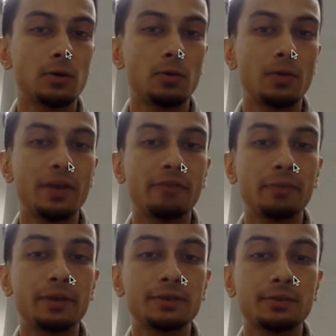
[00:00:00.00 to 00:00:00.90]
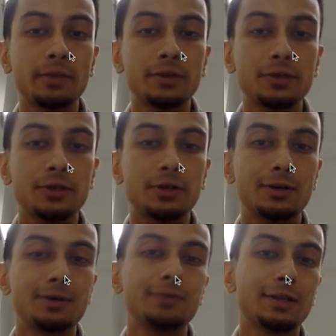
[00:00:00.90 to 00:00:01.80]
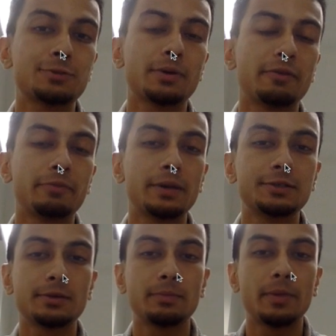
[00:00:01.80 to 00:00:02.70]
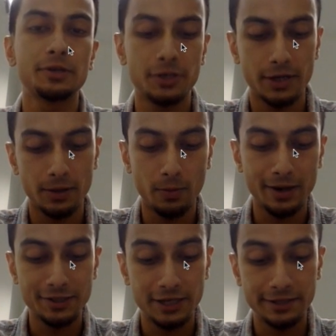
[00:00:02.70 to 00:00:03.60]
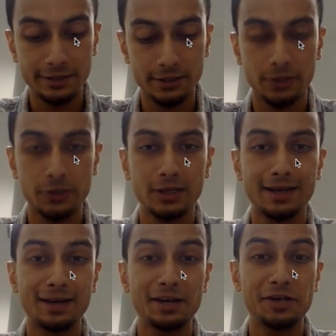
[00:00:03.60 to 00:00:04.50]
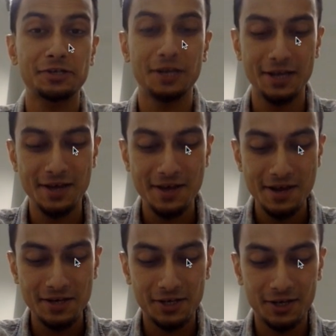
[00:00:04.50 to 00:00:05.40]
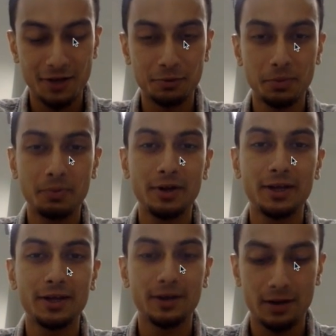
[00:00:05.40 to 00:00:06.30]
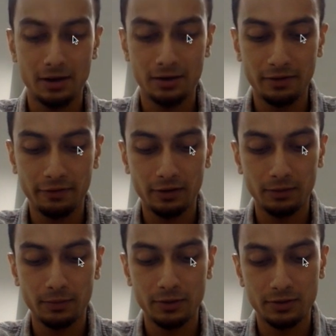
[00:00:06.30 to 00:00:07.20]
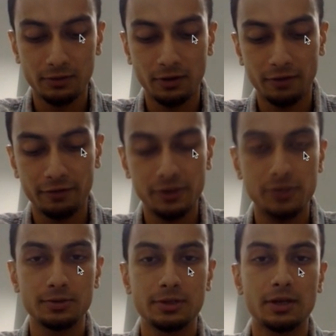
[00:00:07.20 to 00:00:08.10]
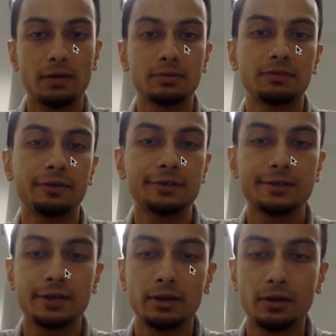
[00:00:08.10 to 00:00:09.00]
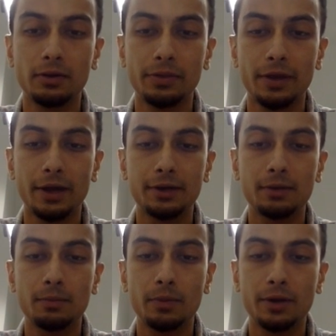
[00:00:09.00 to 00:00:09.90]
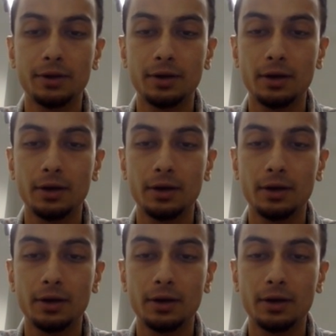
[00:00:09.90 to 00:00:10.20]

we have made some major, that's why I've made some major UI changes essentially, and it actually turned out to be pretty difficult because of a lot of issues that I was facing in that. But